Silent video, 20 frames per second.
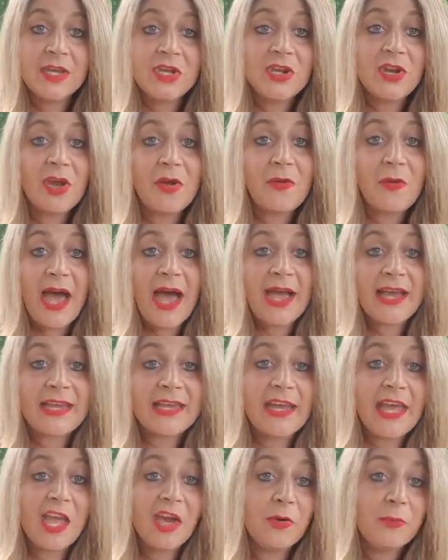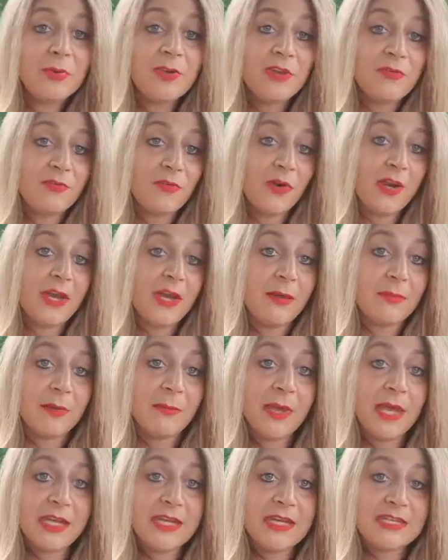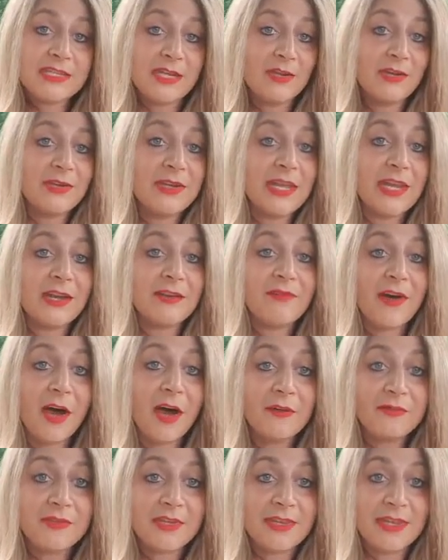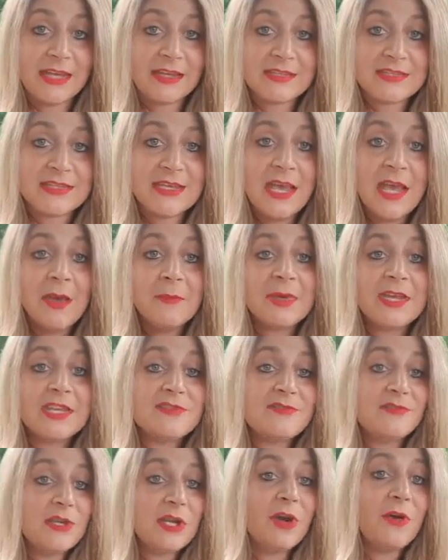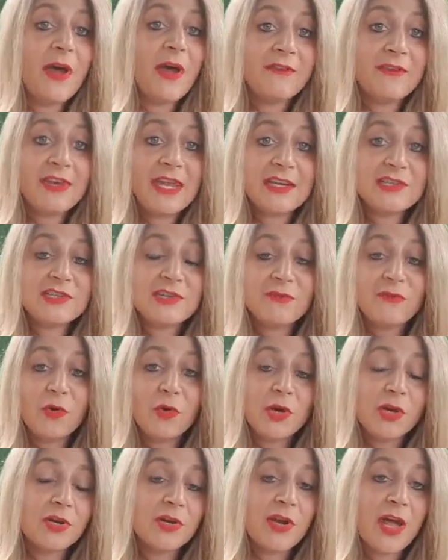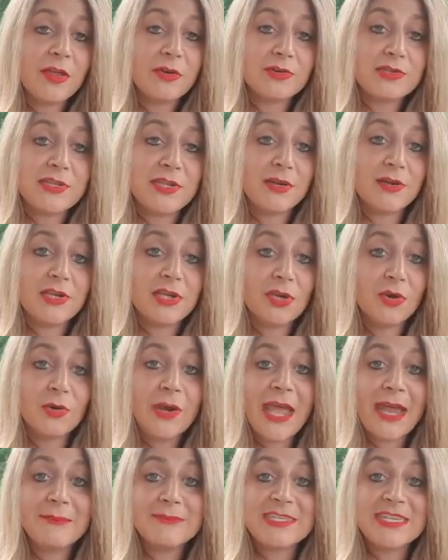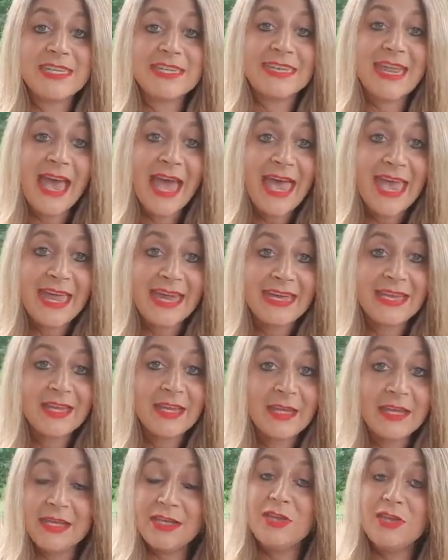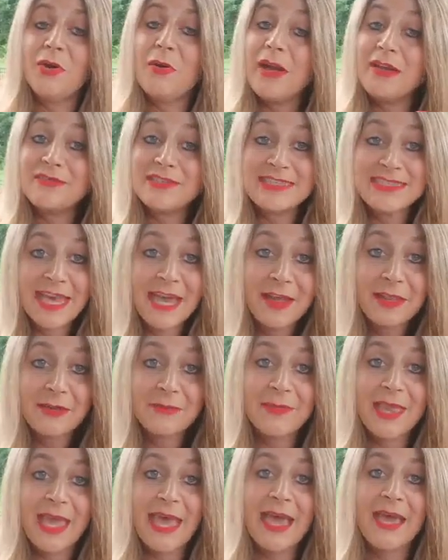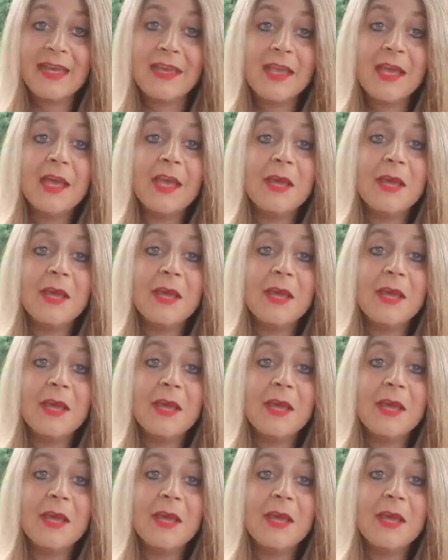I could help you free up the money so you can get involved in this. Because if you don't have an extra $400 that your name today, and you don't have to tell them that,